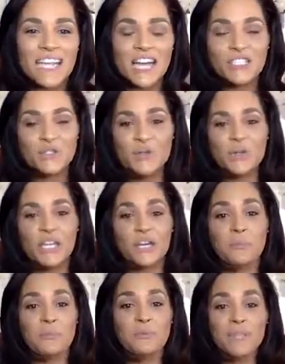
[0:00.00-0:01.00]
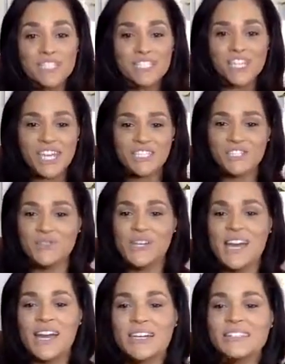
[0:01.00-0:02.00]
I truly appreciate you
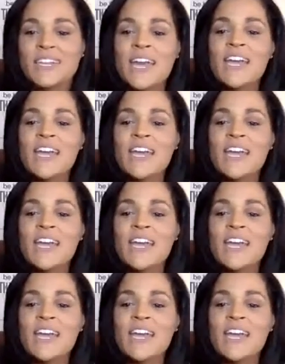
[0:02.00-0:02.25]
guys